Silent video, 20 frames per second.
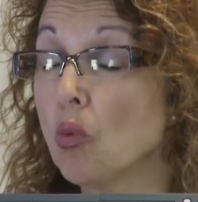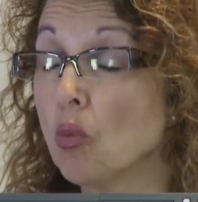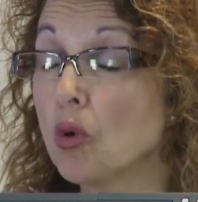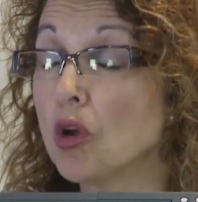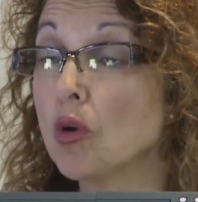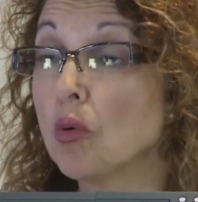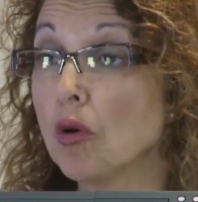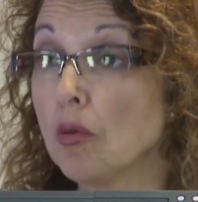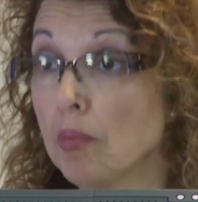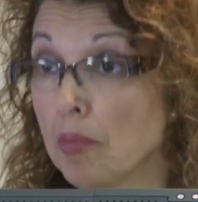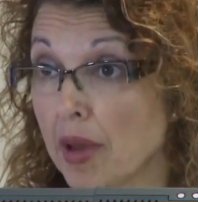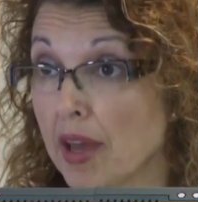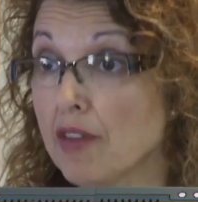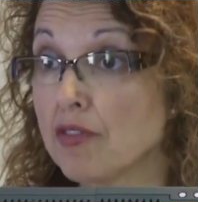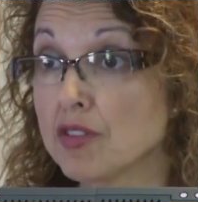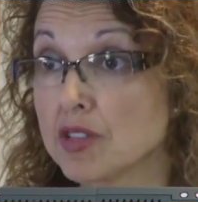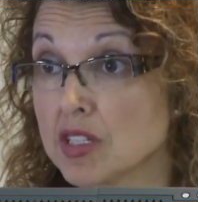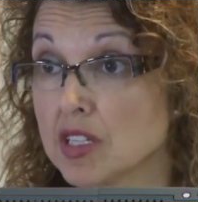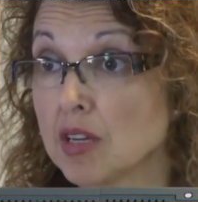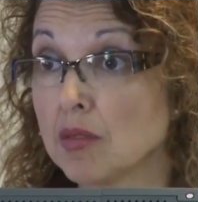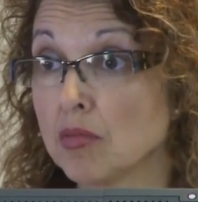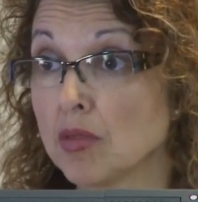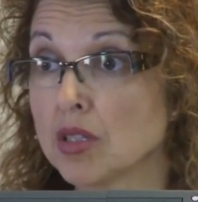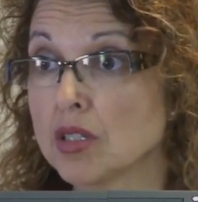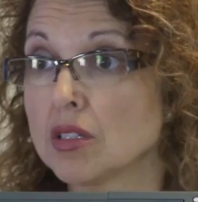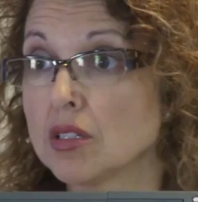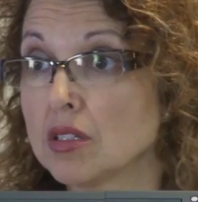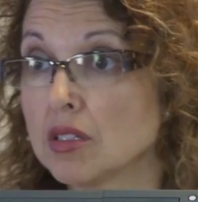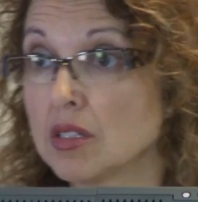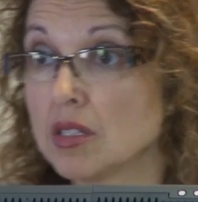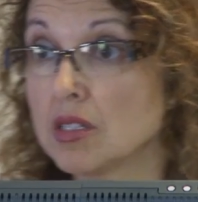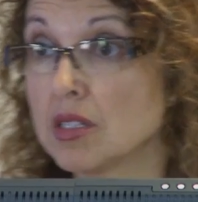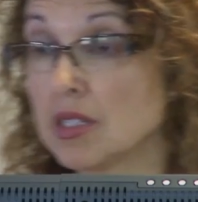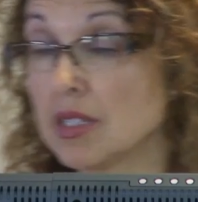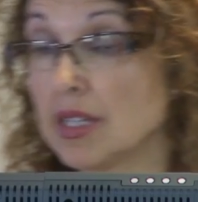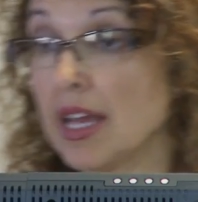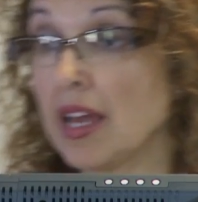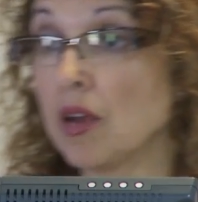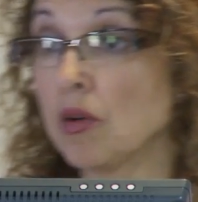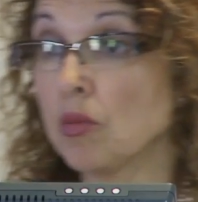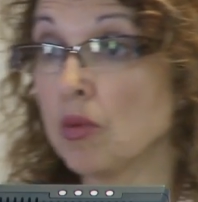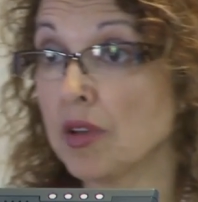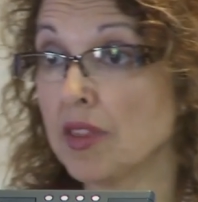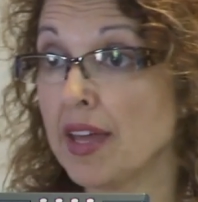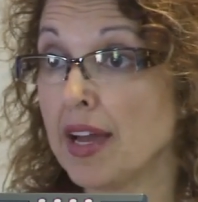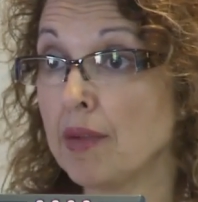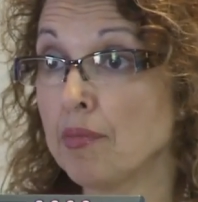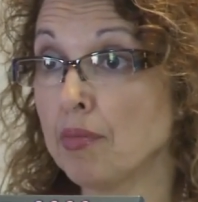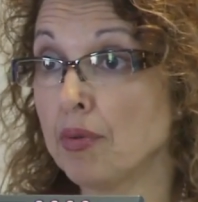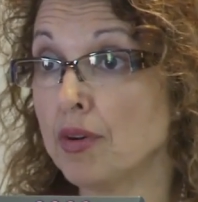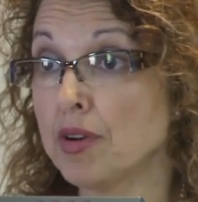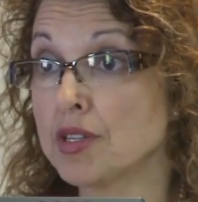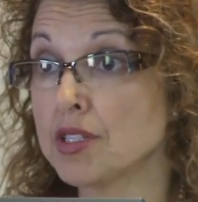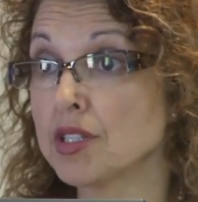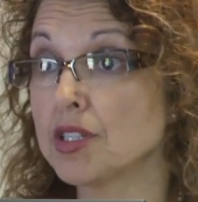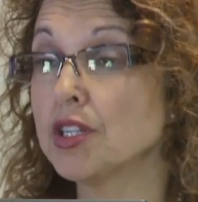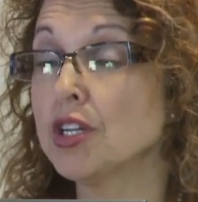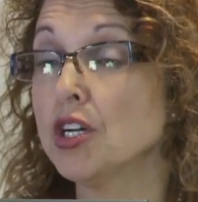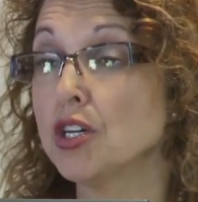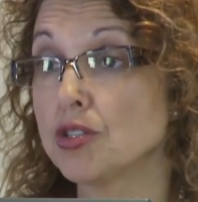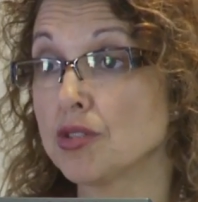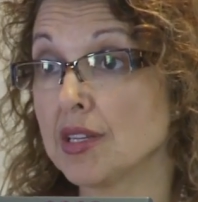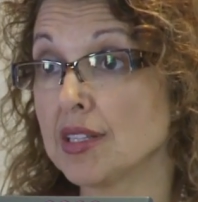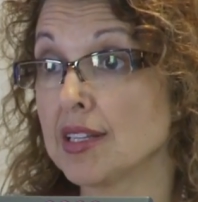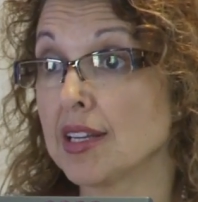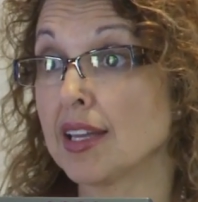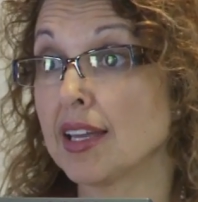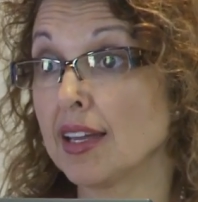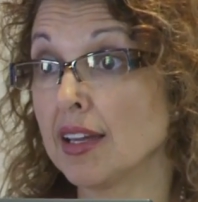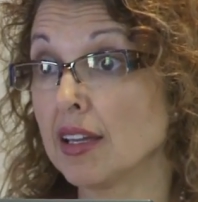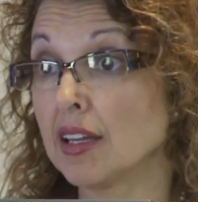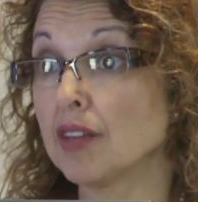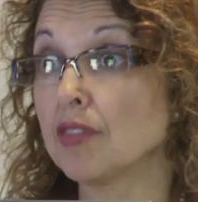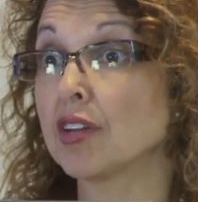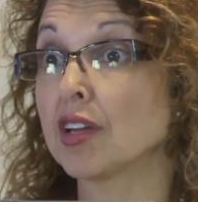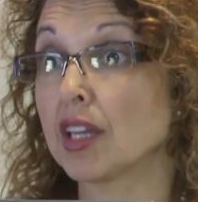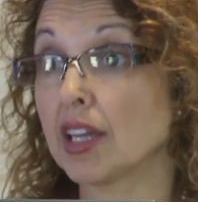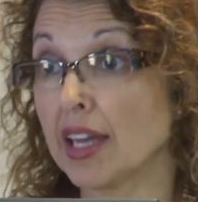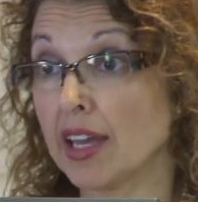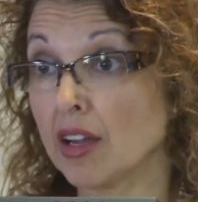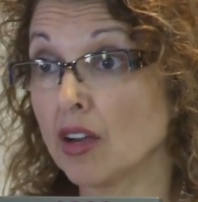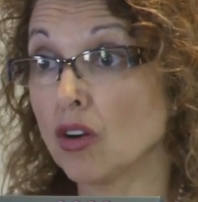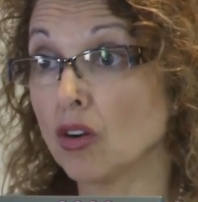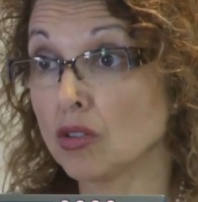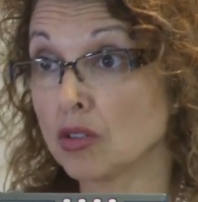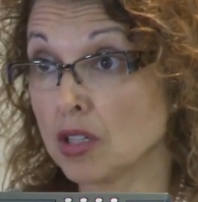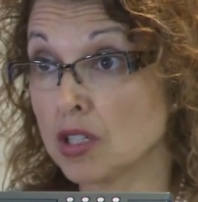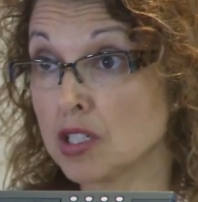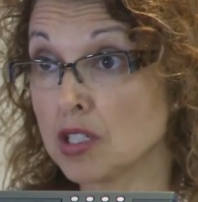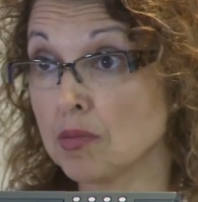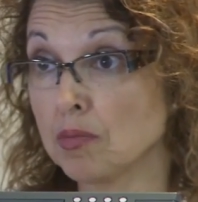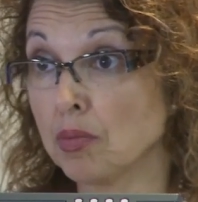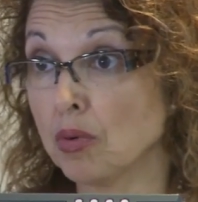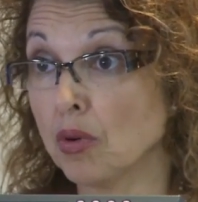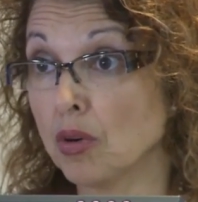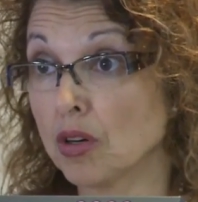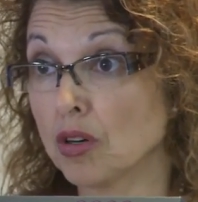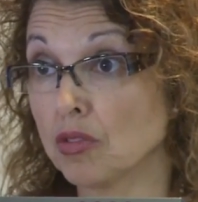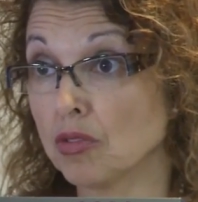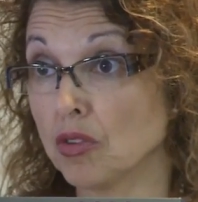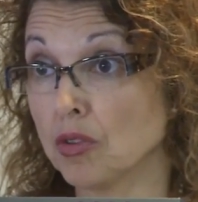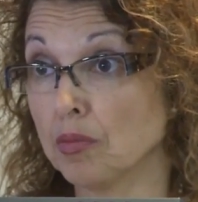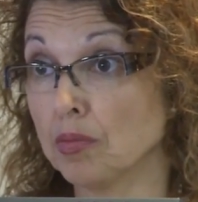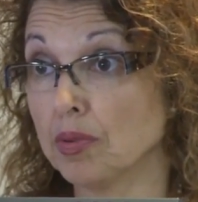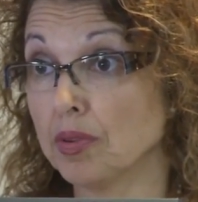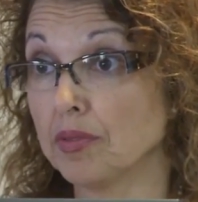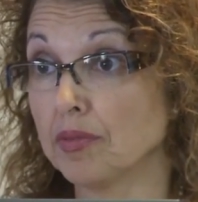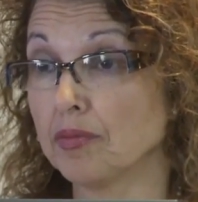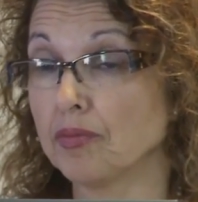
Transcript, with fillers: we will pay for someone to stay with that person so that the caregiver can go to the support group.